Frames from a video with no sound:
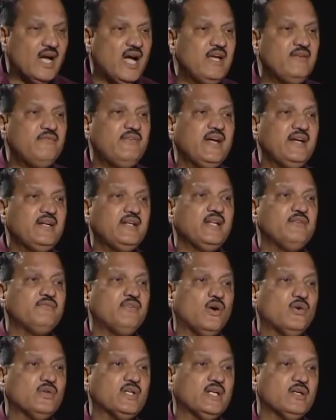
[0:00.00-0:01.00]
I went and
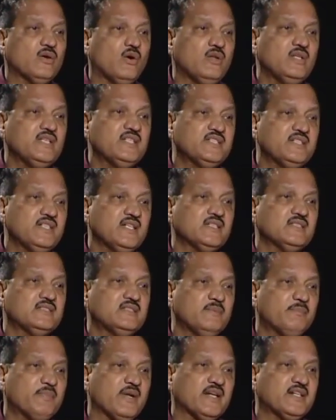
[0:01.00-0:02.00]
found that all these years
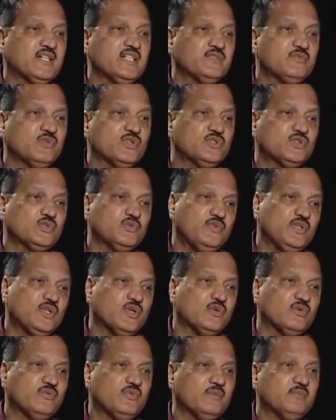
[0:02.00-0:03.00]
the practice was to
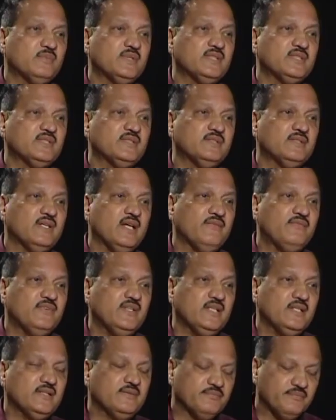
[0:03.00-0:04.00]
withdraw from the
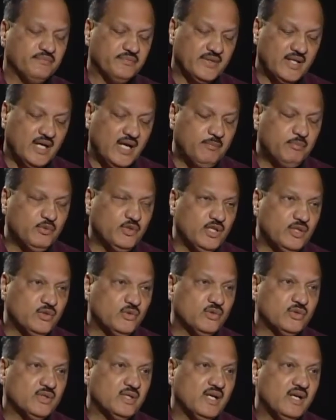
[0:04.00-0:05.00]
FD. I put a
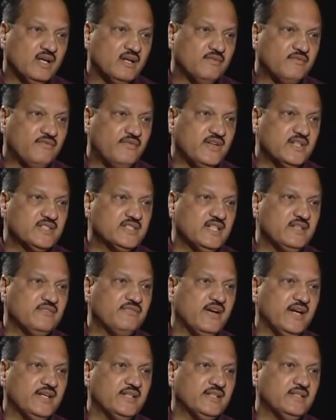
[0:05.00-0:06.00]
note, first and
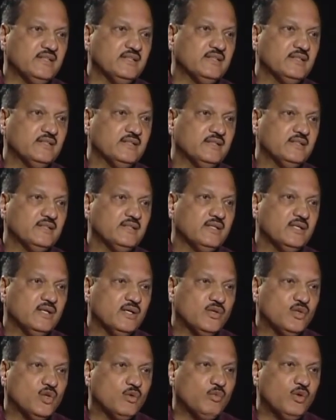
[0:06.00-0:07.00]
final,
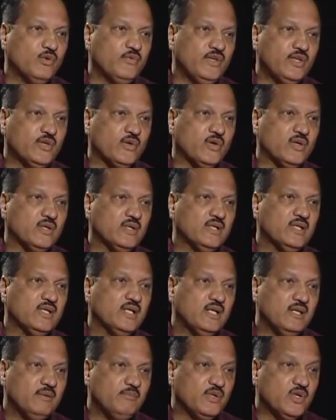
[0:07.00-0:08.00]
no more withdrawal,
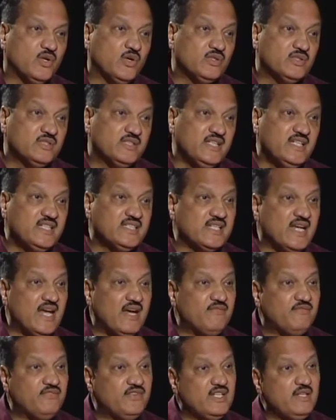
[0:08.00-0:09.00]
because this
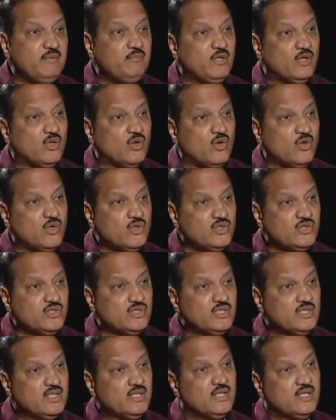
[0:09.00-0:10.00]
FD
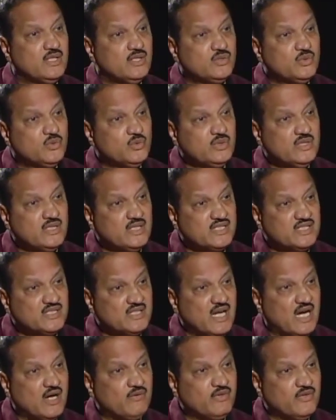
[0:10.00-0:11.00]
belongs to the
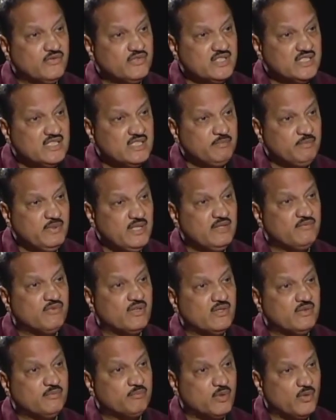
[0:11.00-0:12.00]
staff of CCP in
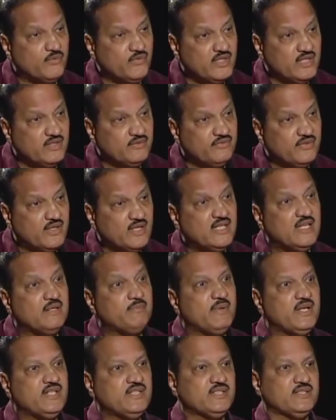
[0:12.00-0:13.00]
front of Provident Fund
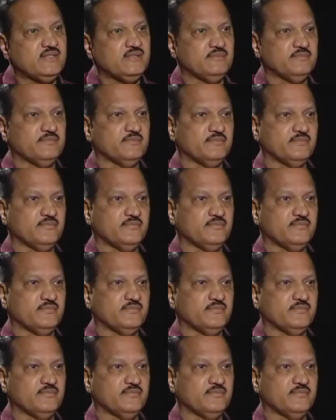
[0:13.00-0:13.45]
and pension.